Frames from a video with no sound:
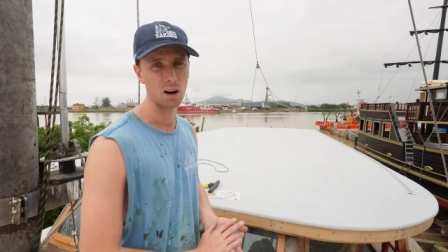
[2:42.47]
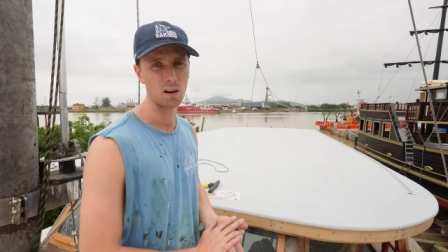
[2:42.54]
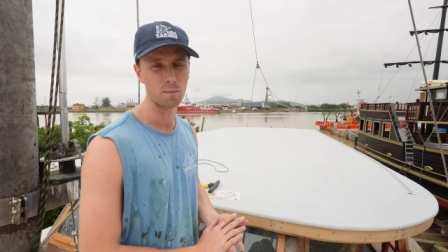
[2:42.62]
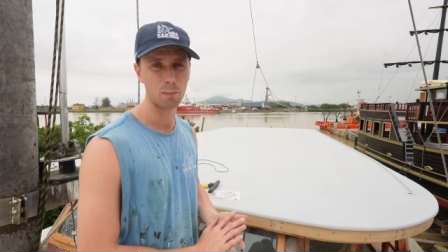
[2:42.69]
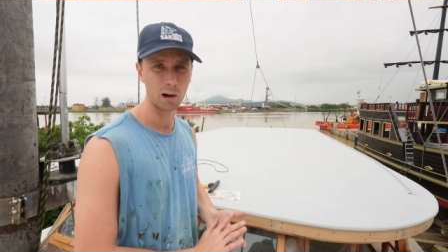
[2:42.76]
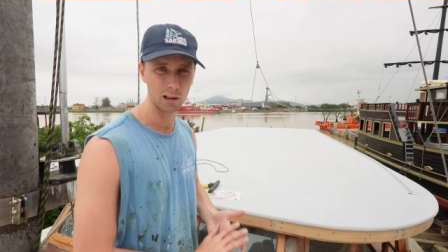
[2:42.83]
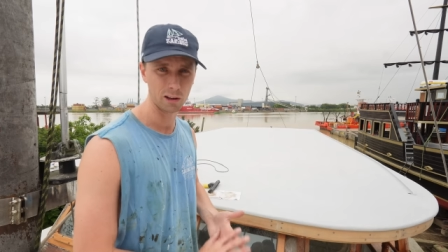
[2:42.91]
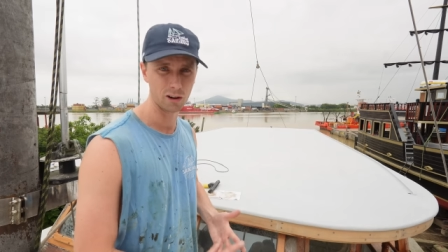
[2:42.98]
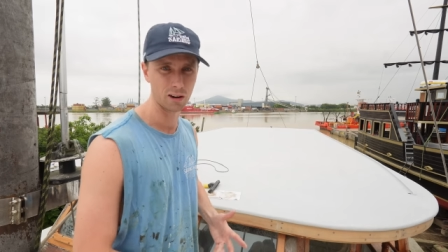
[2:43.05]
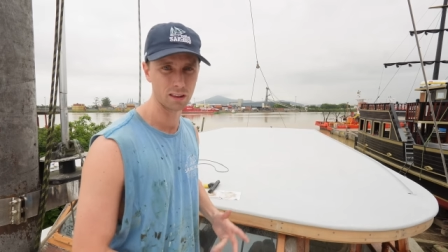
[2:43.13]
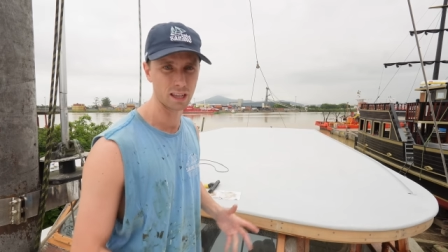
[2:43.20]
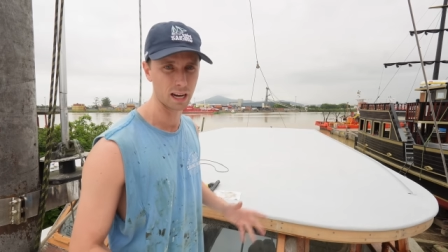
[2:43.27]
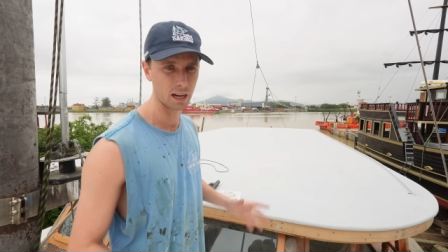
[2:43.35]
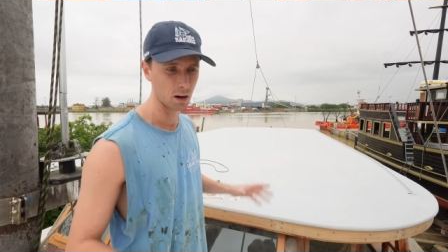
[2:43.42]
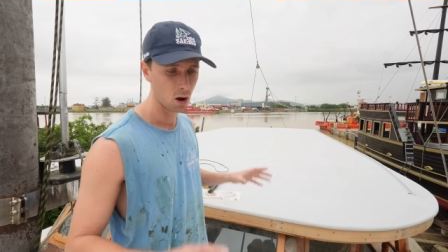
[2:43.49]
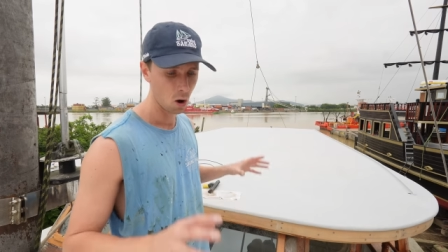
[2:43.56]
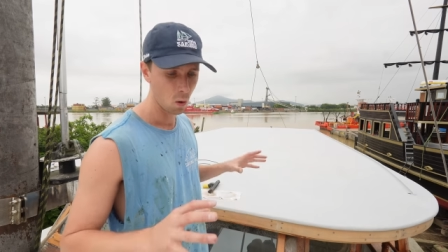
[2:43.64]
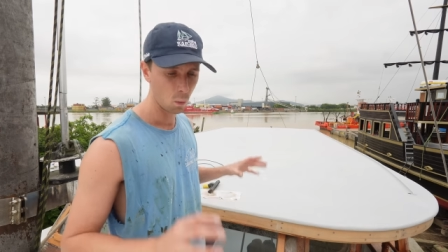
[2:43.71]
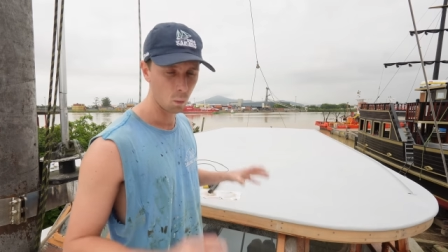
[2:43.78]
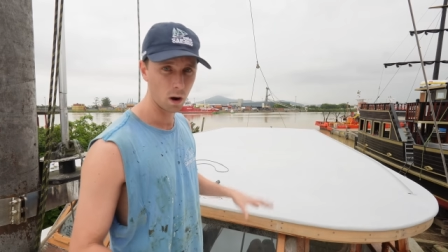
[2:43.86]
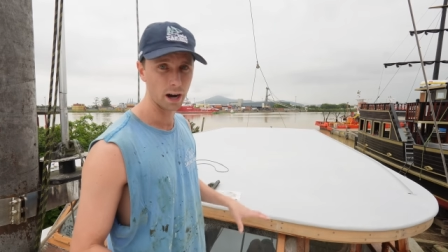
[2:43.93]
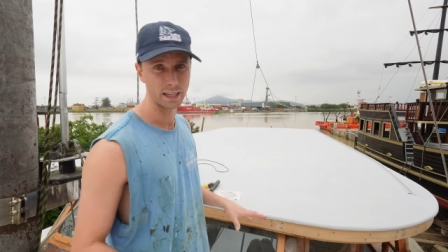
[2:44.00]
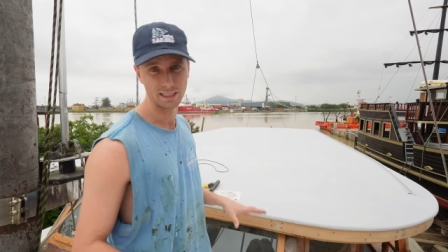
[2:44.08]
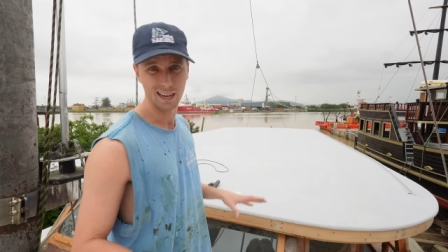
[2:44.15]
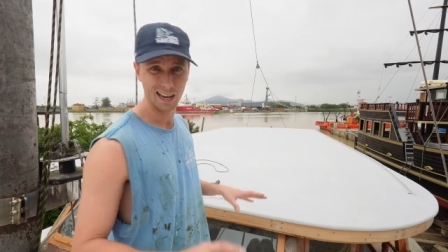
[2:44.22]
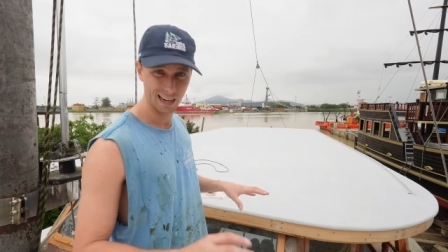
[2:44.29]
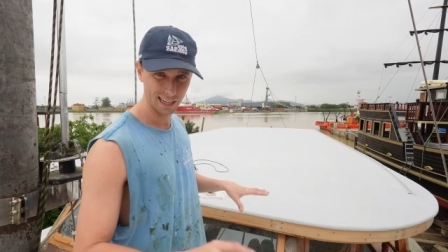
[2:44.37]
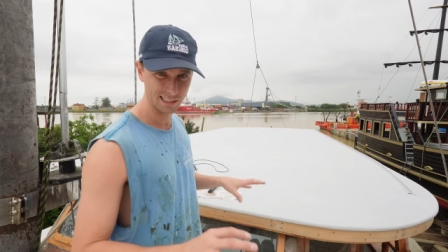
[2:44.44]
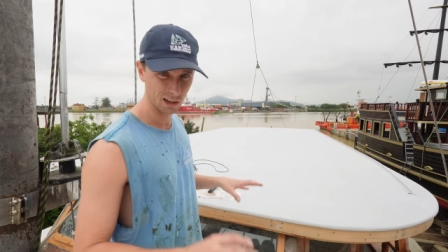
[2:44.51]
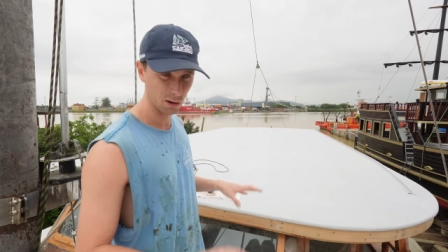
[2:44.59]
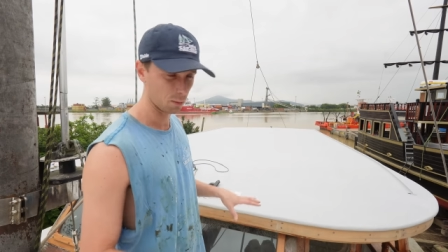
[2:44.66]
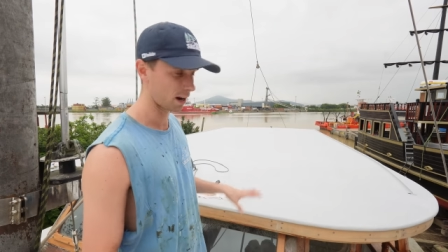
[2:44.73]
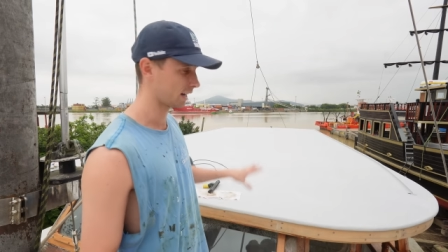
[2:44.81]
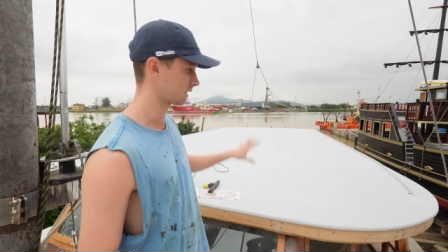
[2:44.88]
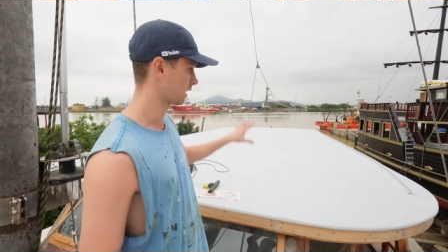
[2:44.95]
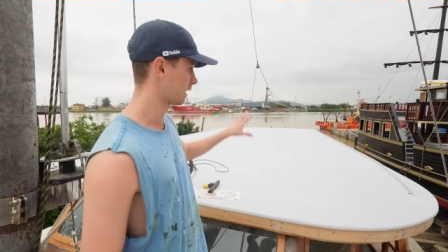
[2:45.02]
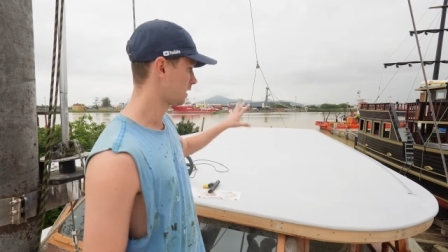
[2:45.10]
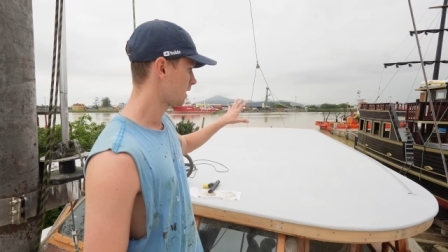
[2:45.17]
of polyurethane white, Alaska white.